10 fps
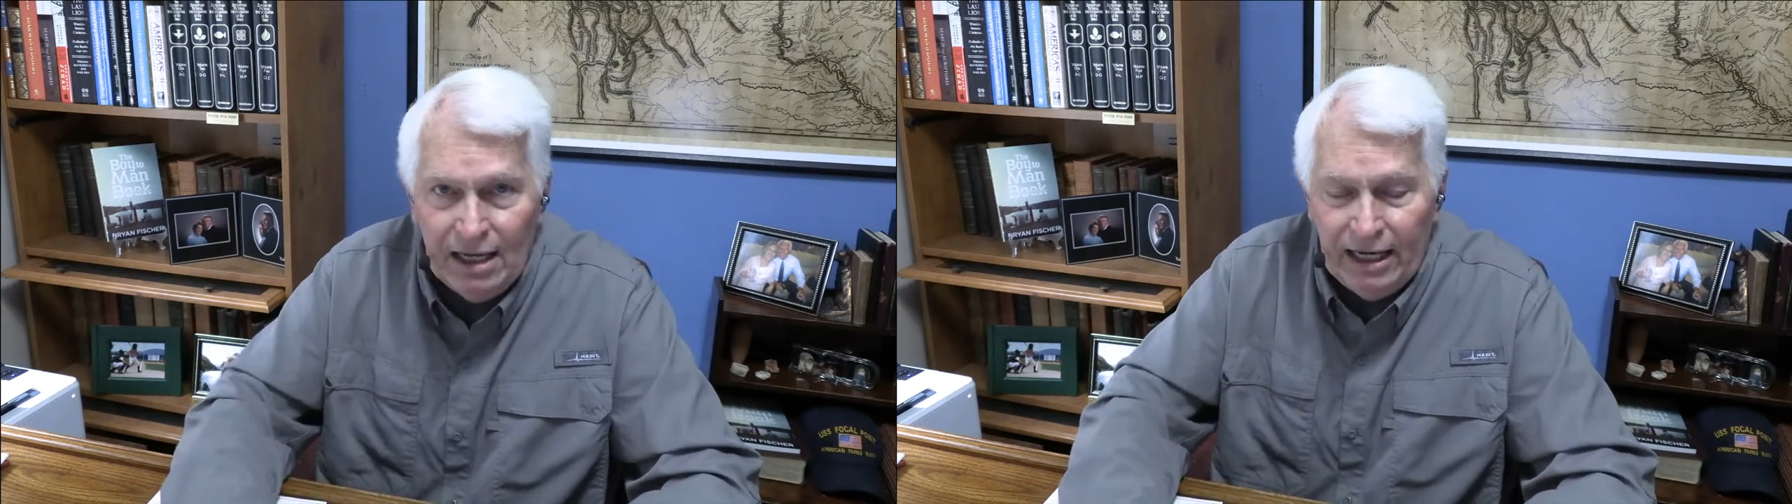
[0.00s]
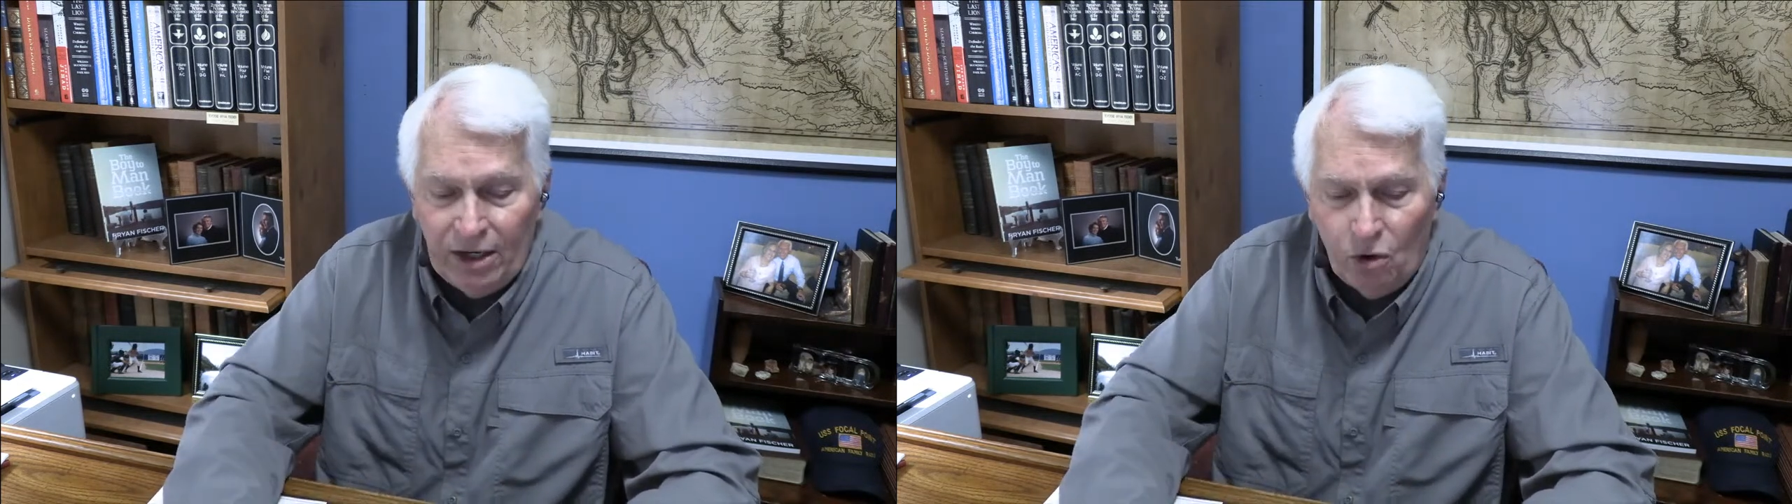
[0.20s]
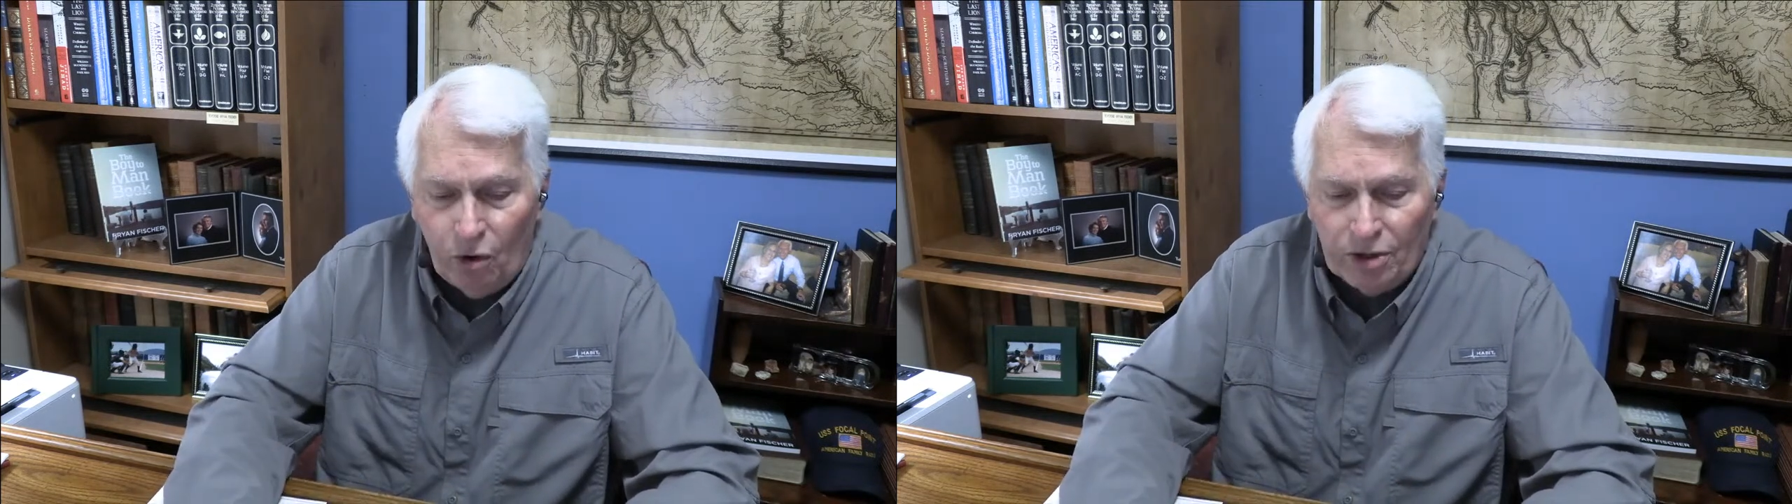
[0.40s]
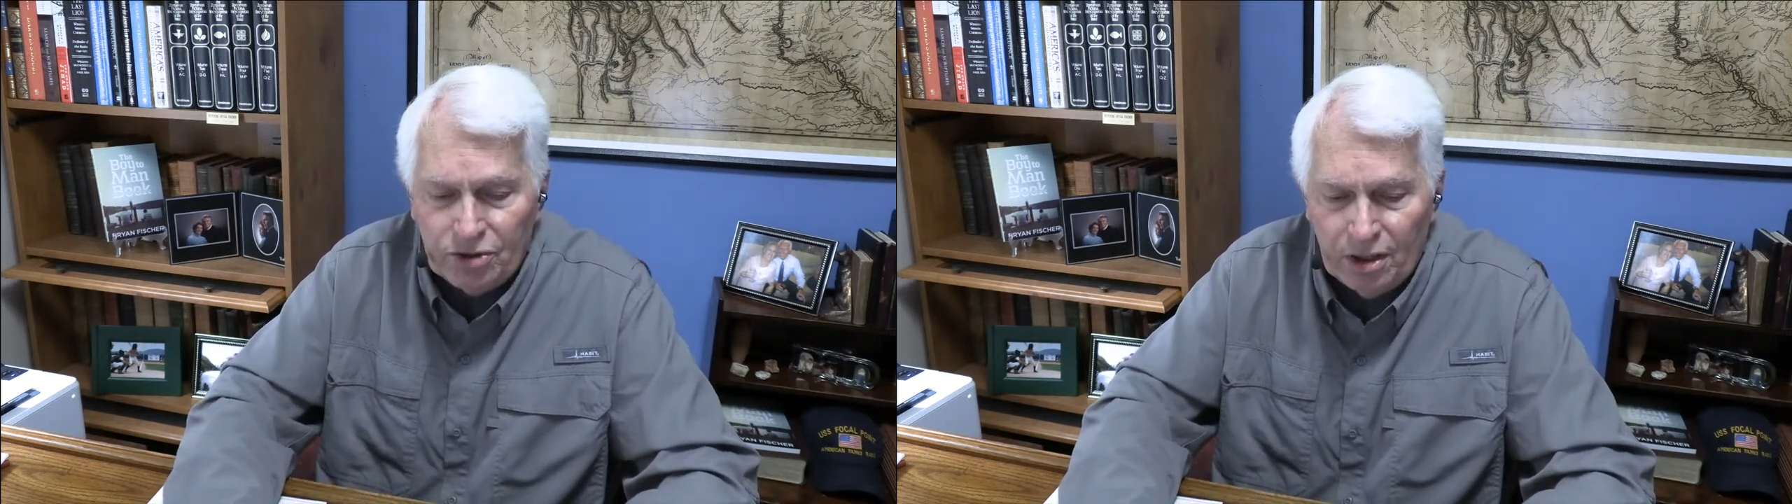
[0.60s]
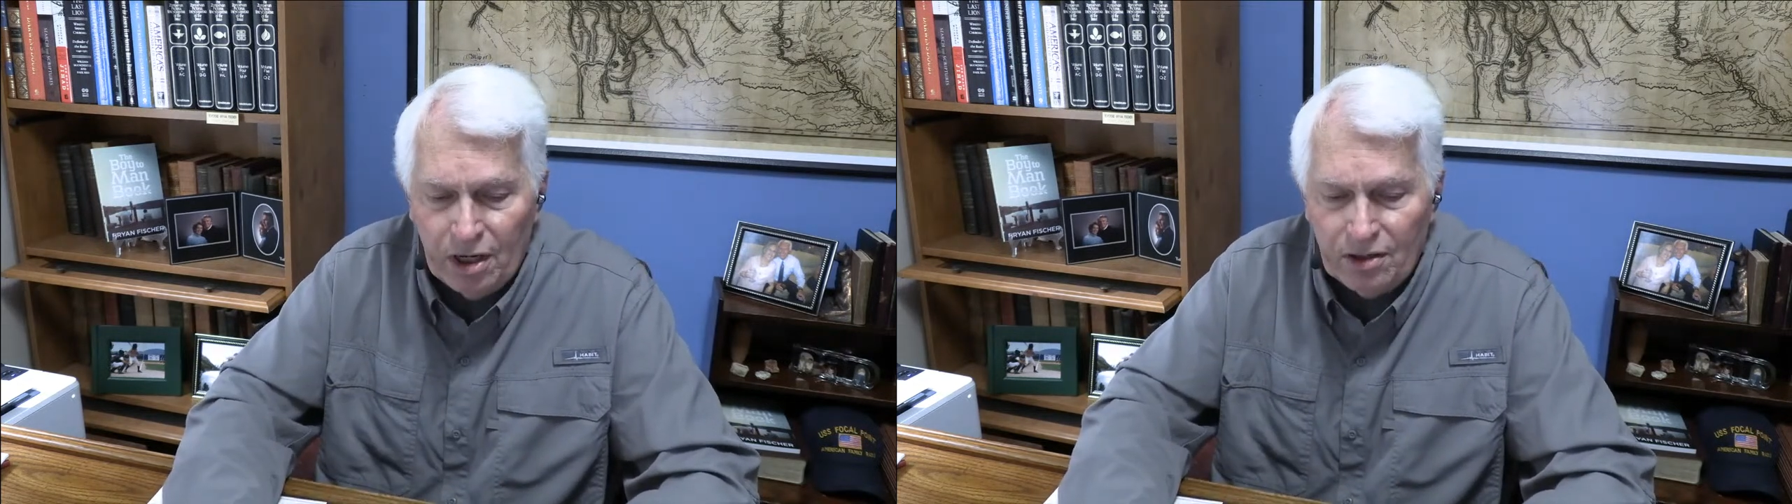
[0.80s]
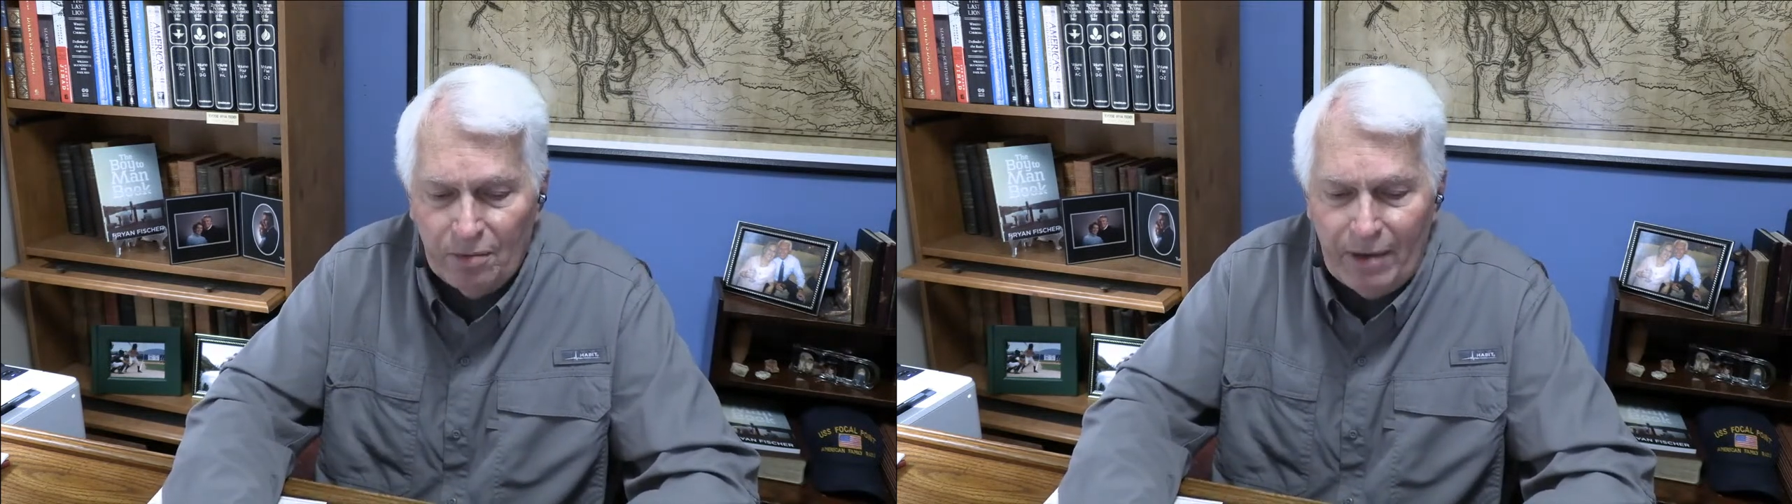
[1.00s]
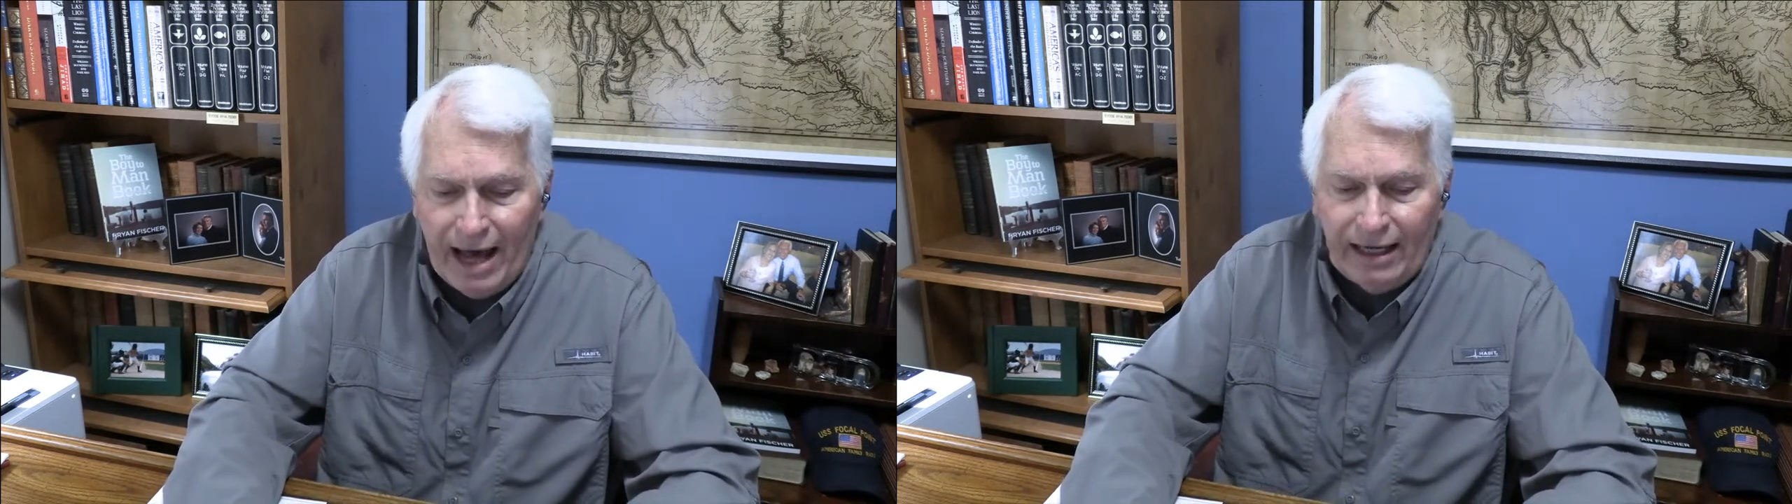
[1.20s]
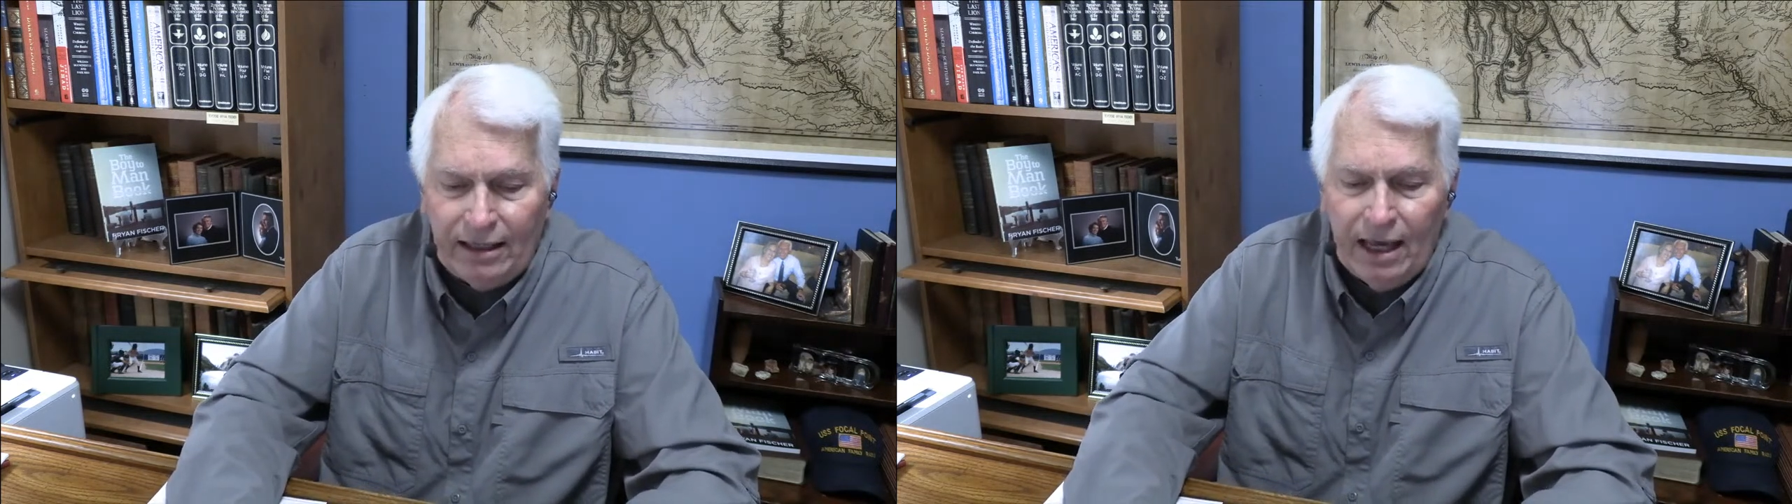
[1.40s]
in origin,
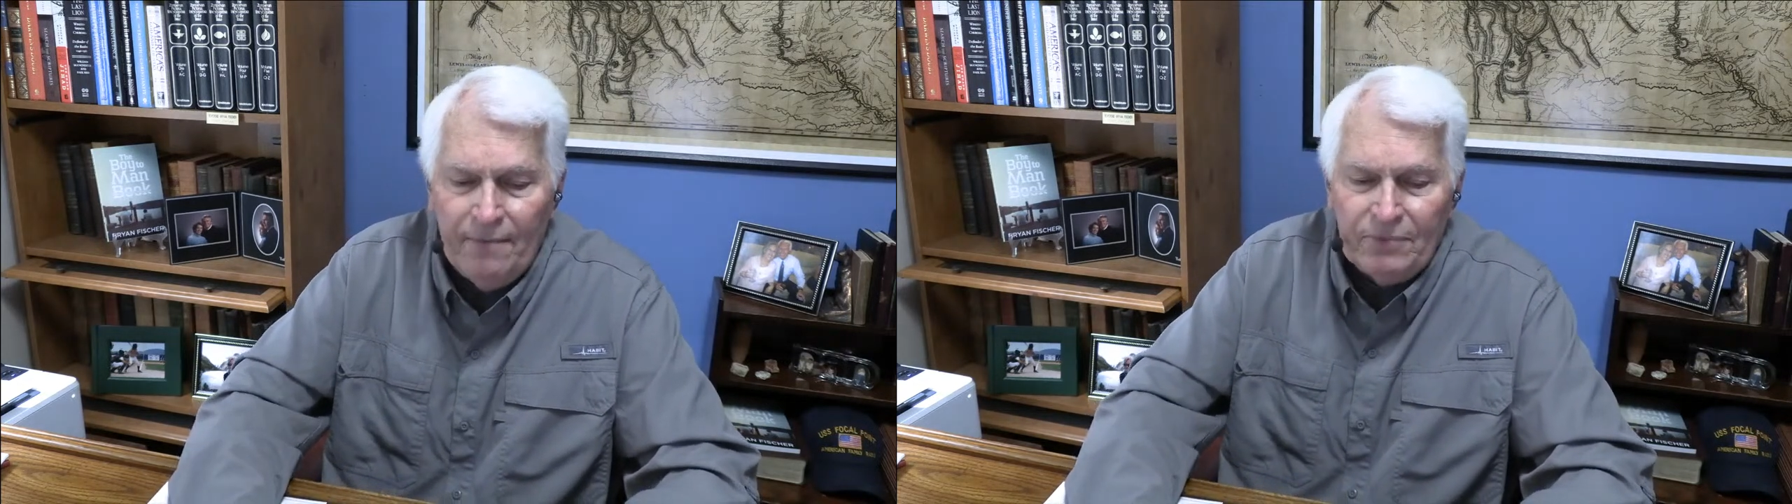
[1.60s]
demonic